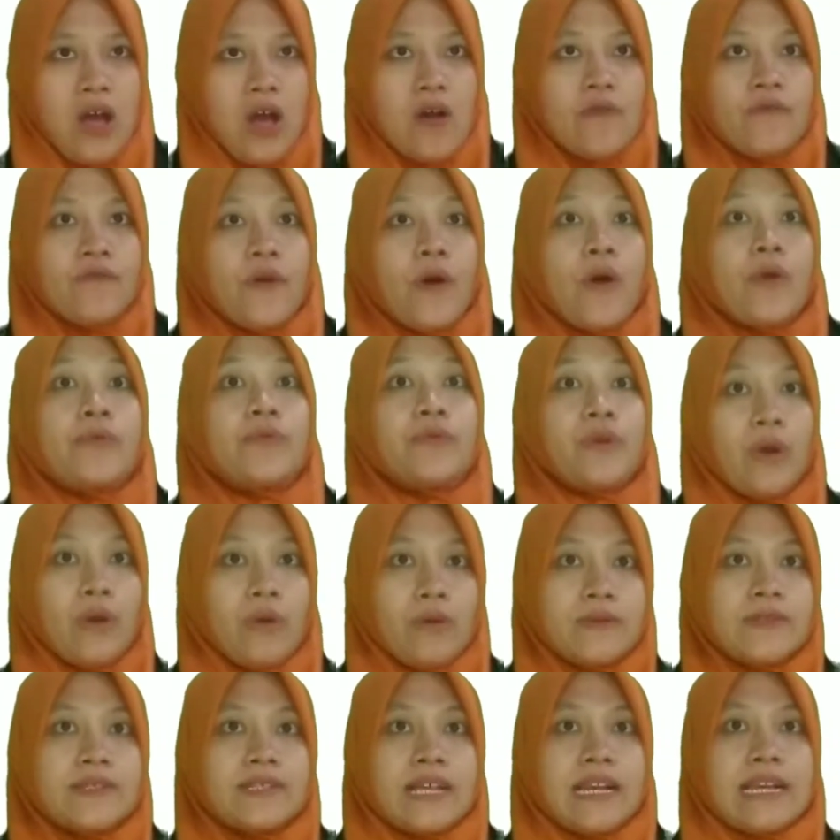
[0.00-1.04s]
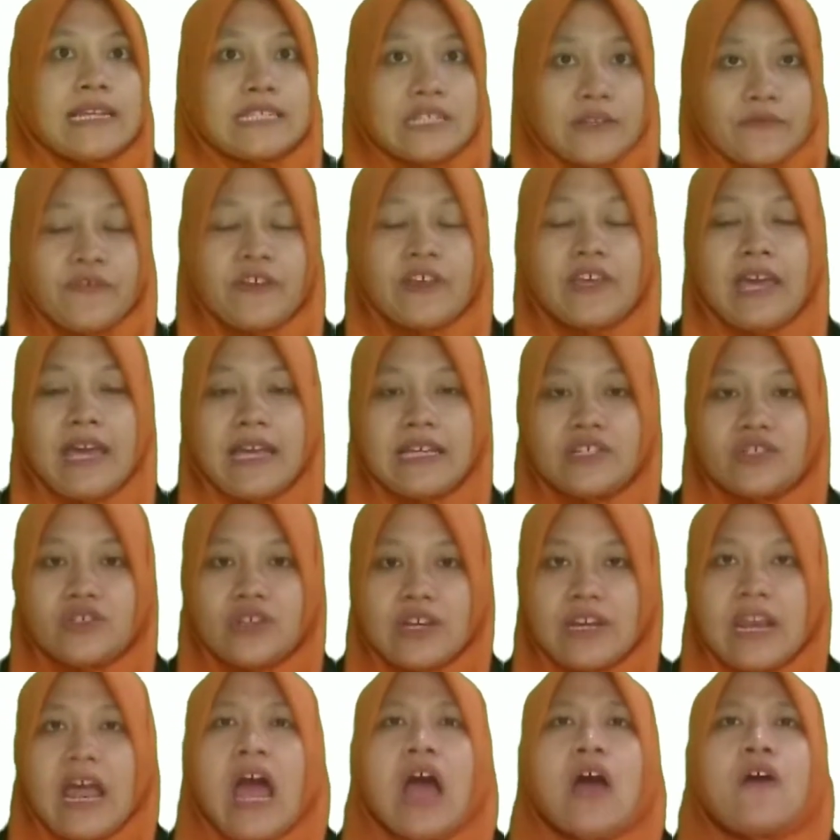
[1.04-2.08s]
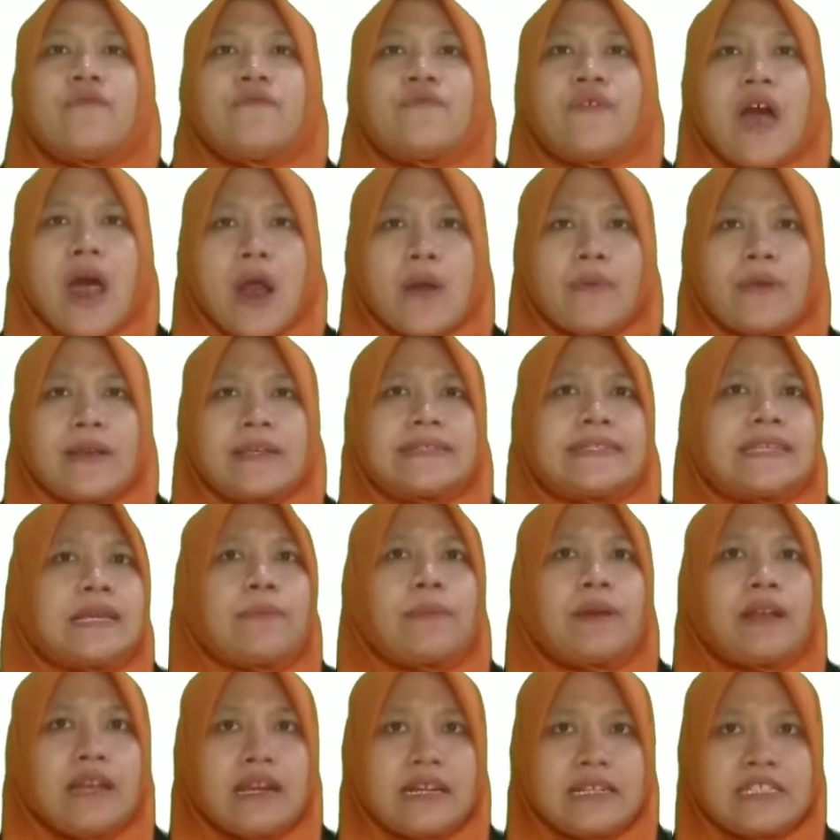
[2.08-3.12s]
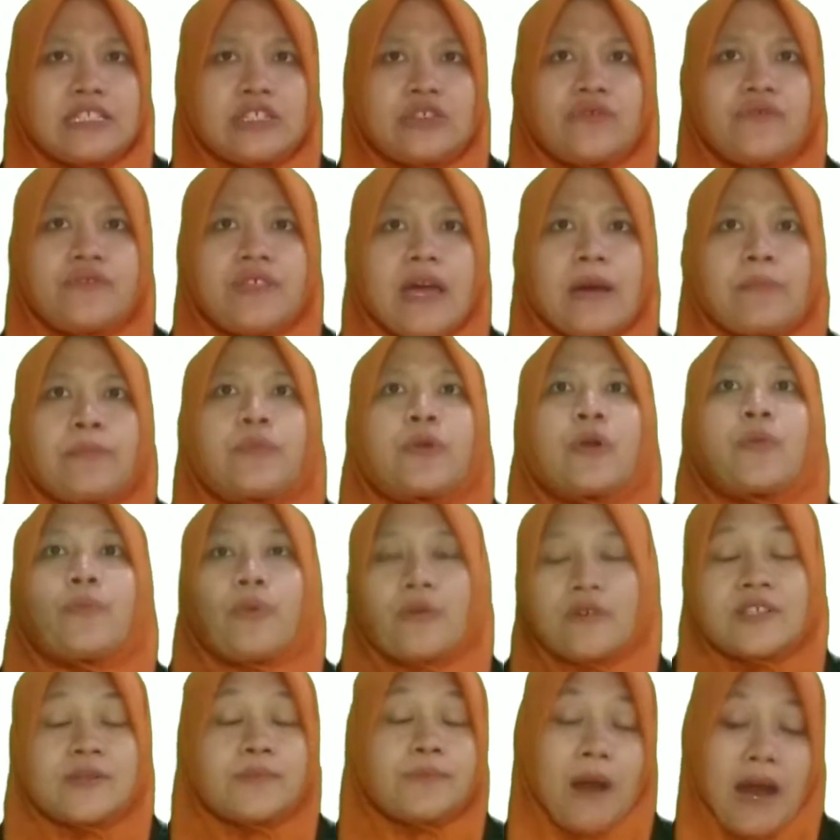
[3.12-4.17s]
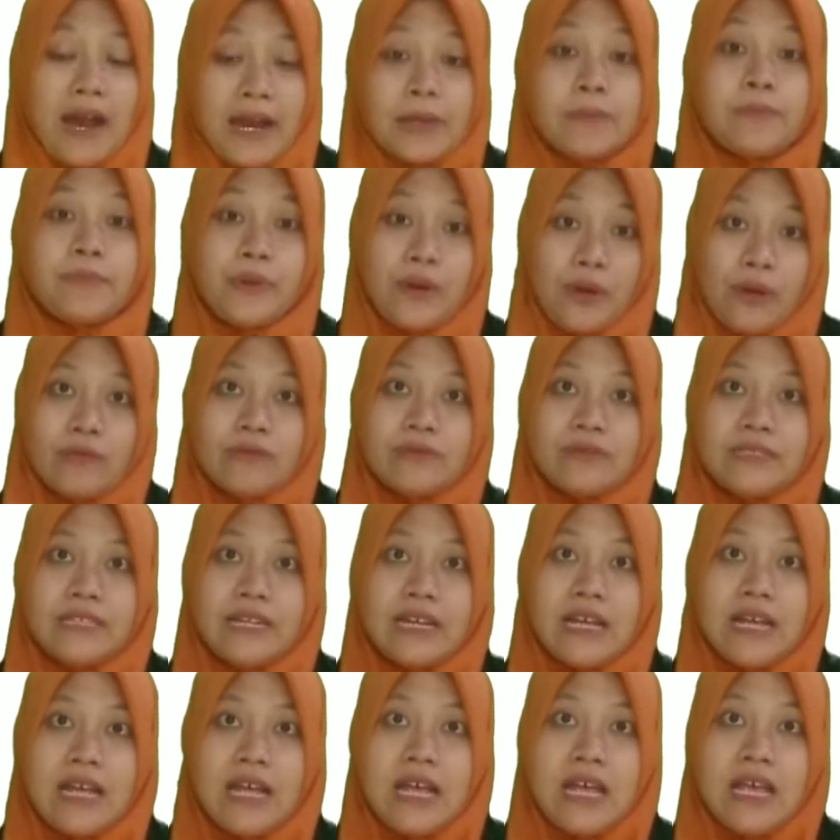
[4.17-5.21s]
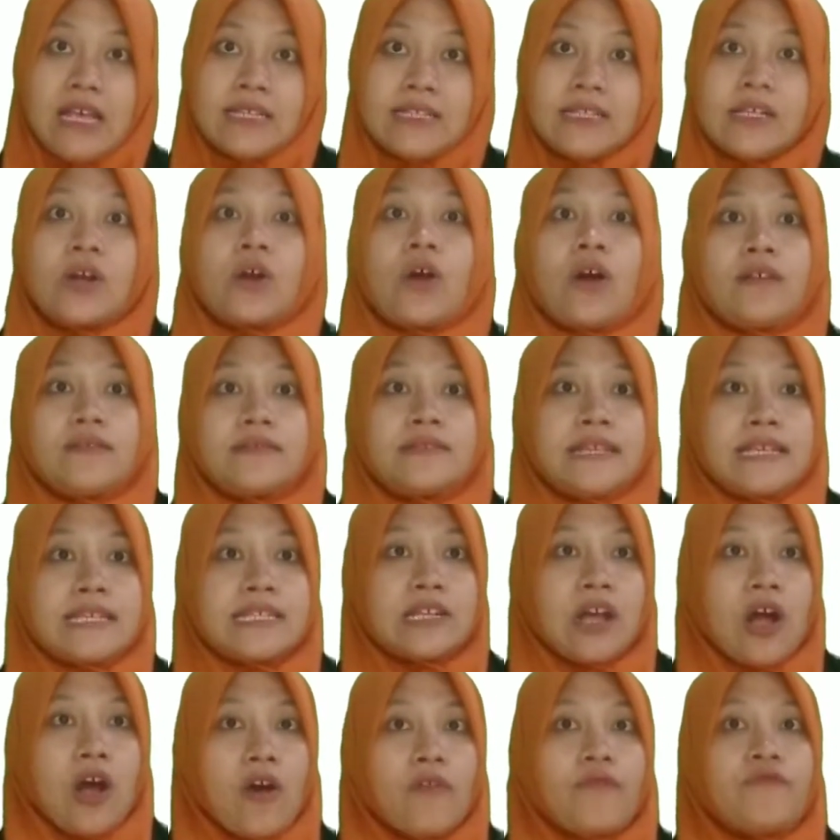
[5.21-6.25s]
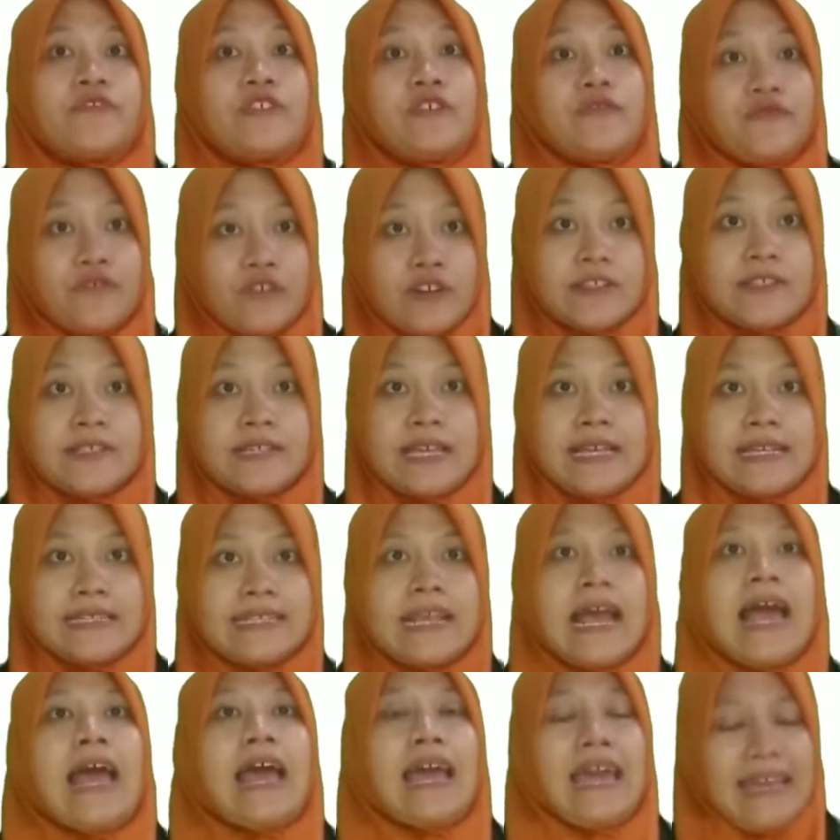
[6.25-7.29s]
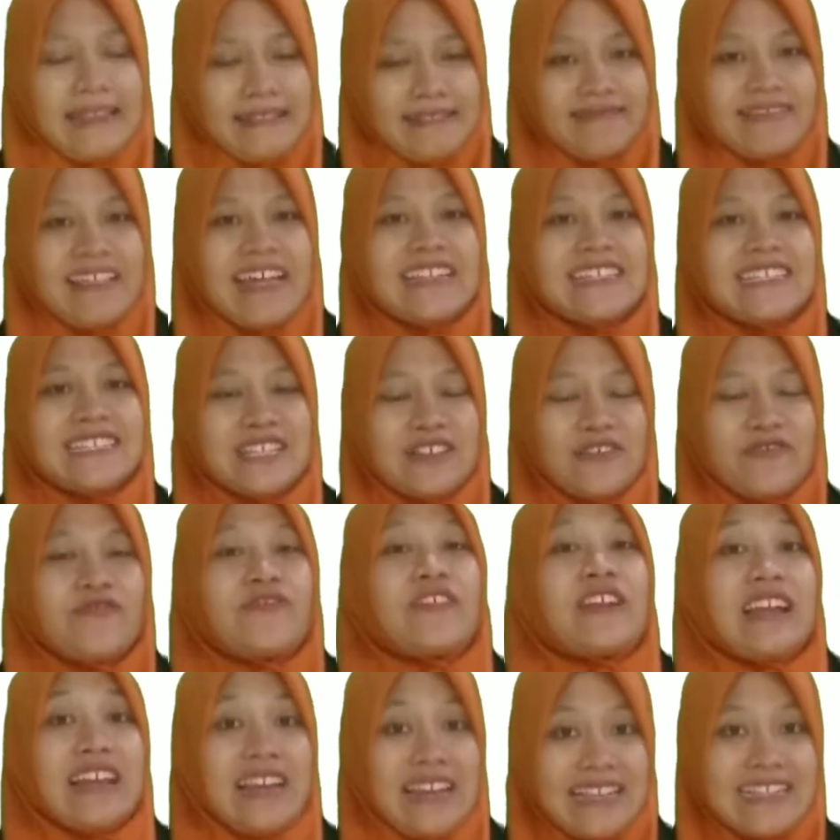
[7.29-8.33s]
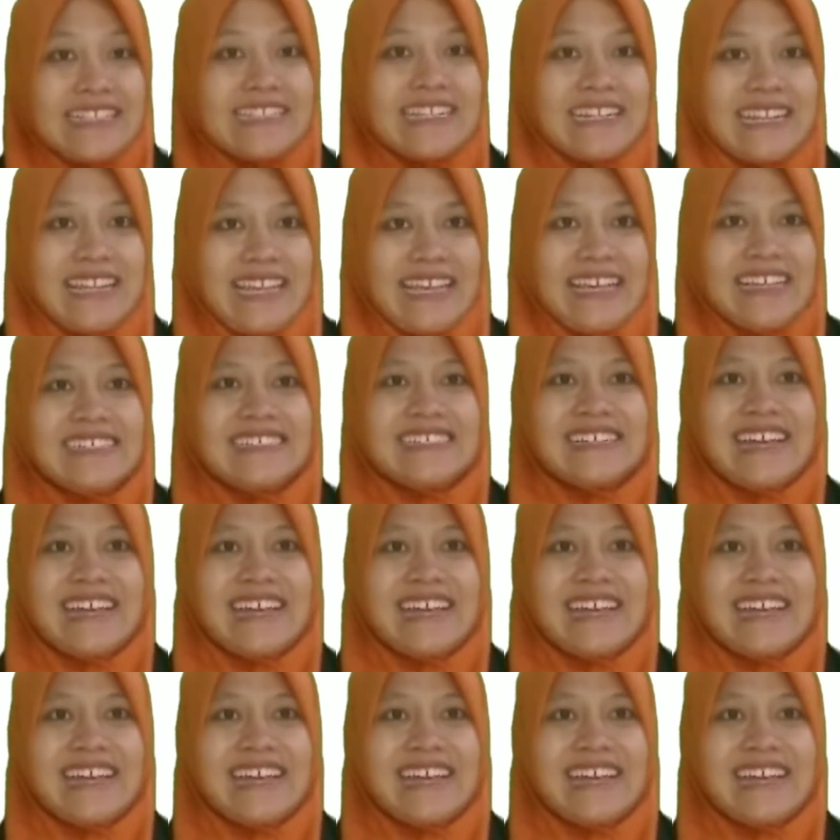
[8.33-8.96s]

For Rowe's classification, very similar to that proposed by Brown. So consists of the first is intensive listening.